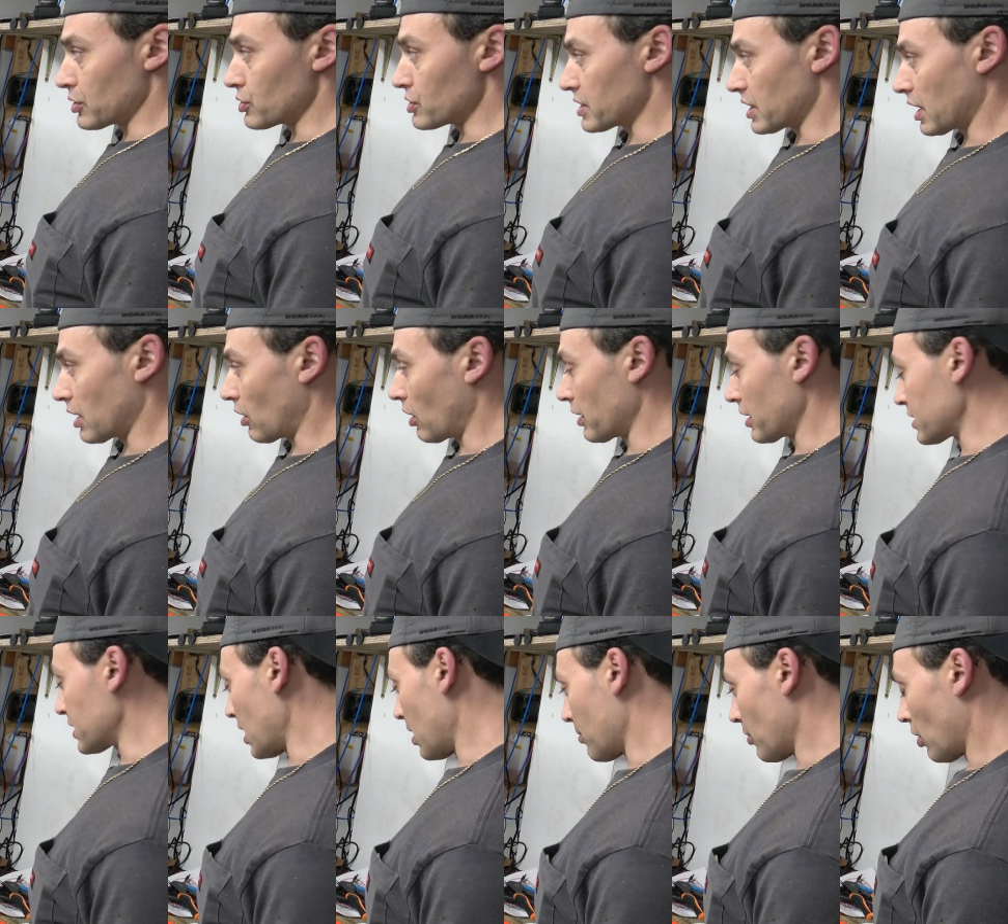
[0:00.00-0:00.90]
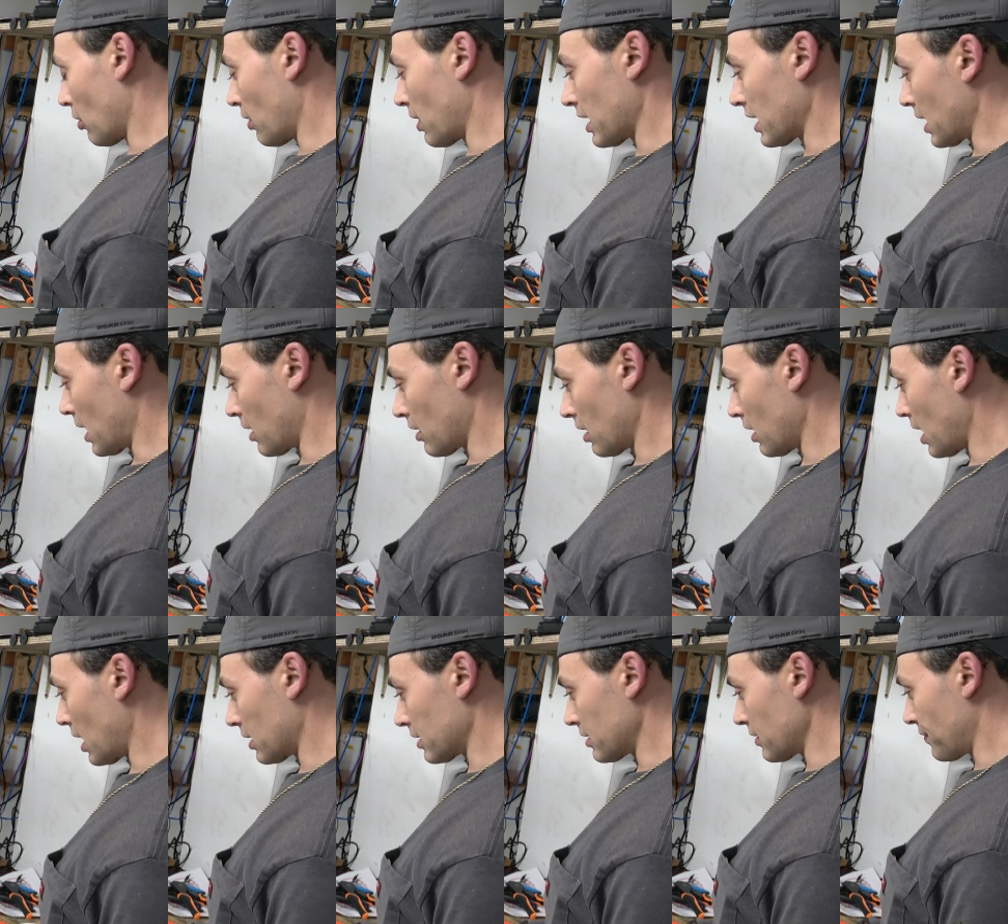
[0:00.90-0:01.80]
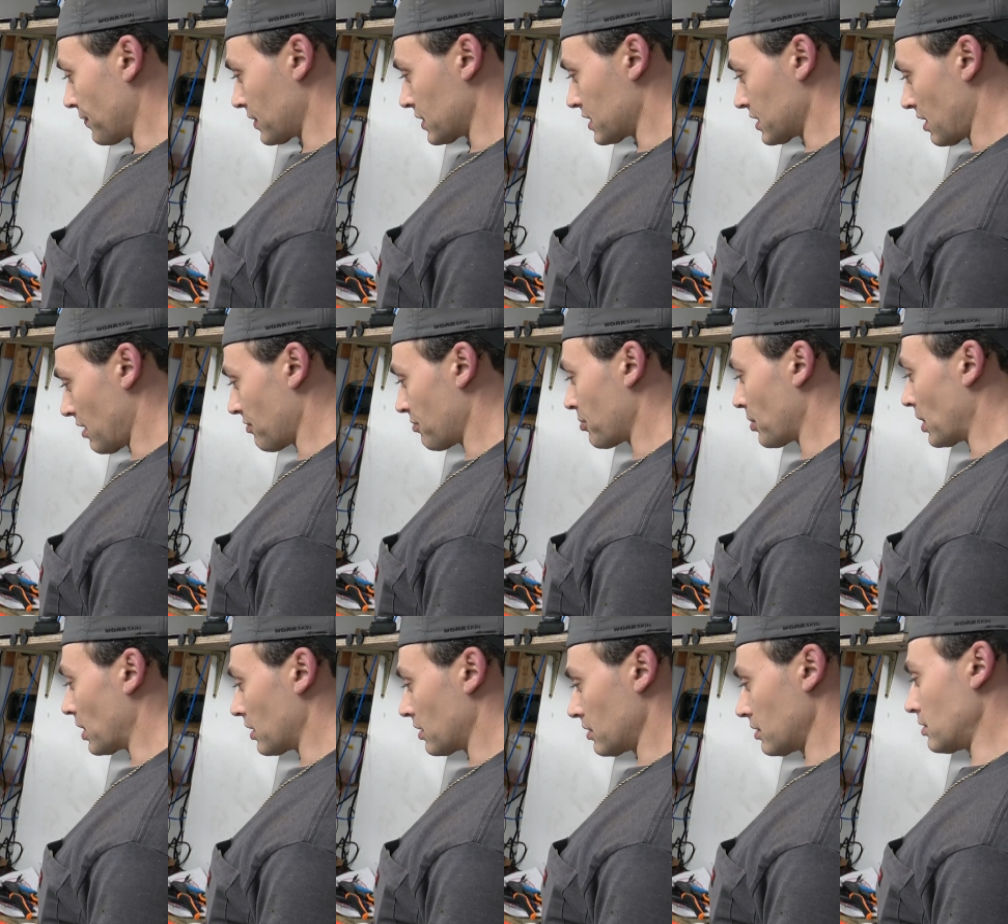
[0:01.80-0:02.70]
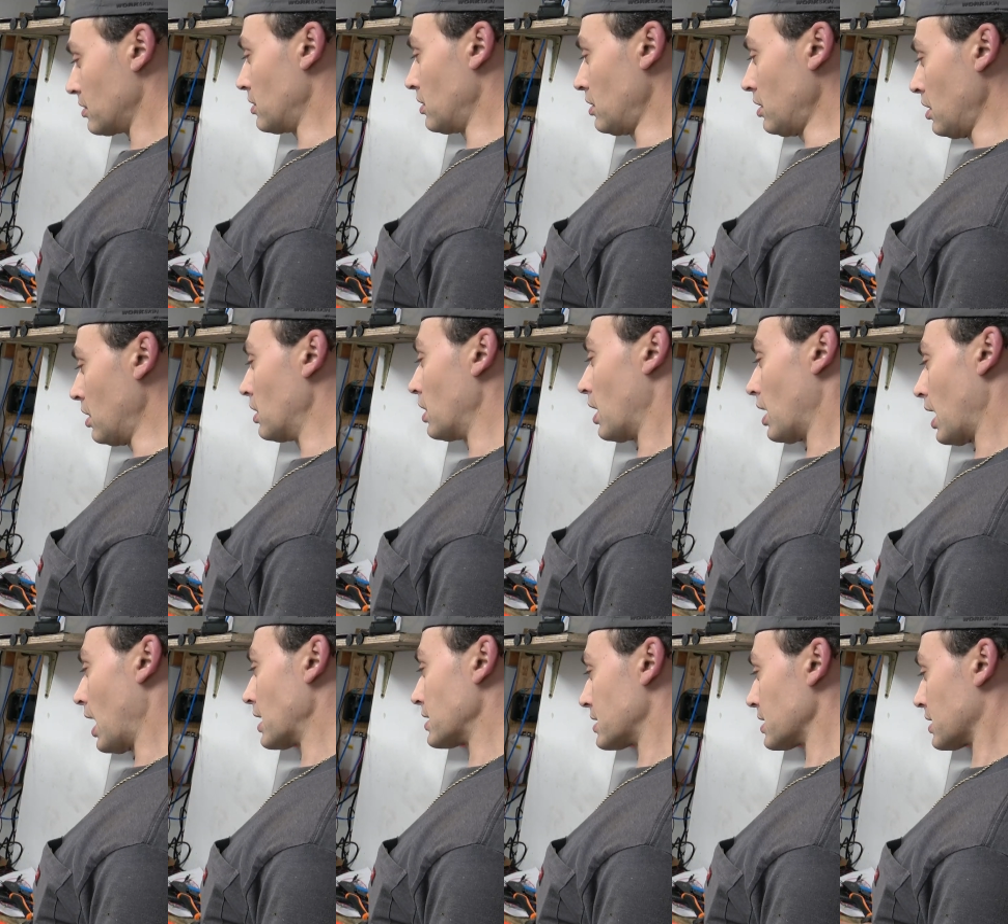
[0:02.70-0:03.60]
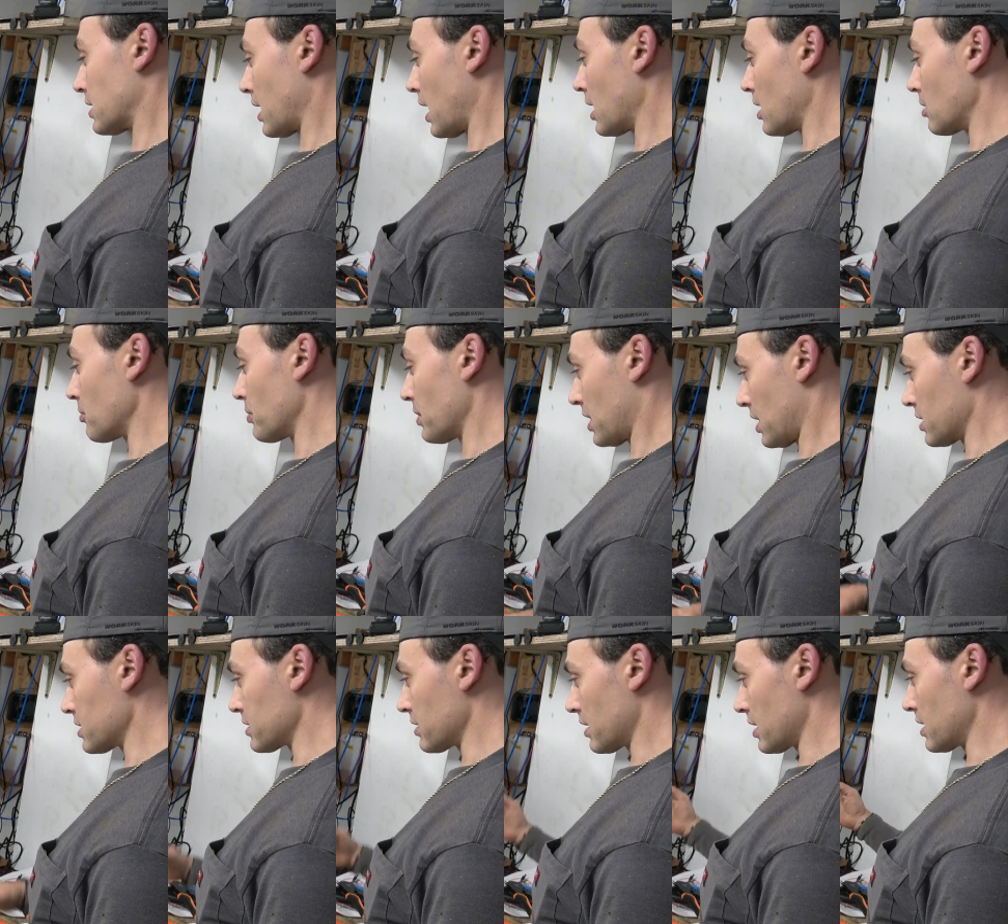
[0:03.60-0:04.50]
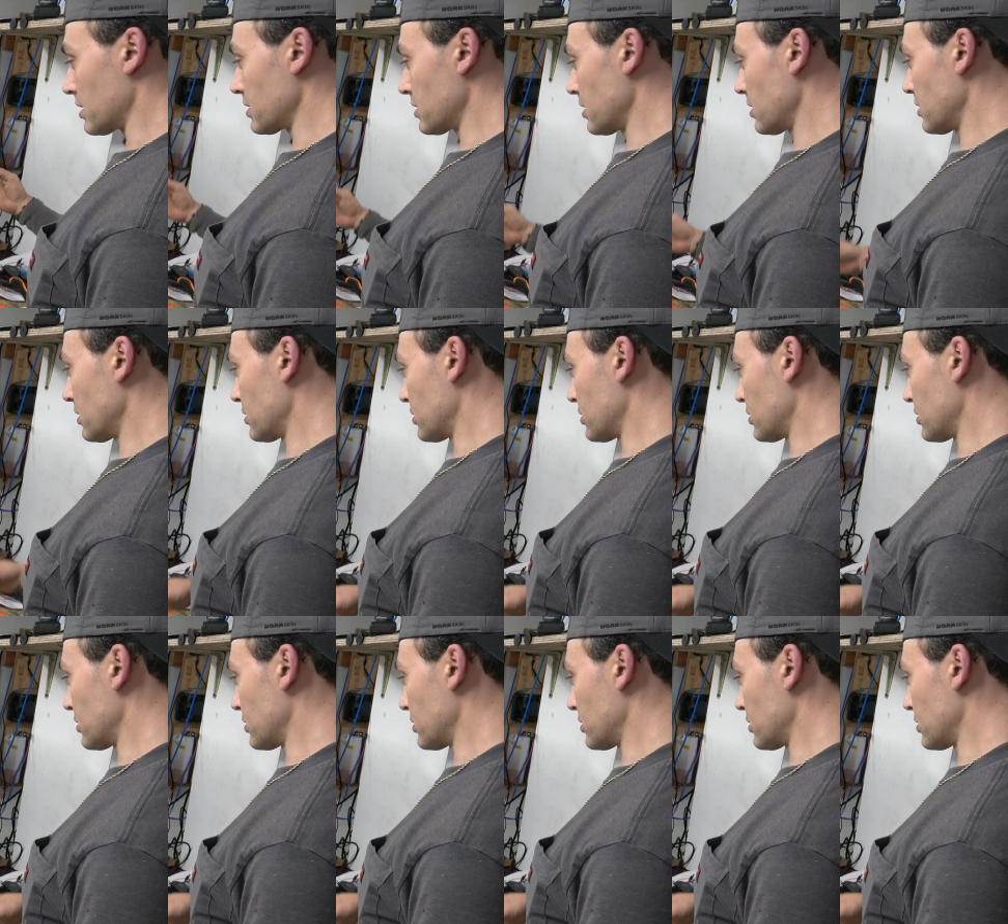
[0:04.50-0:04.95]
using it all the time already on a lot of different stuff, but I did get it because of this.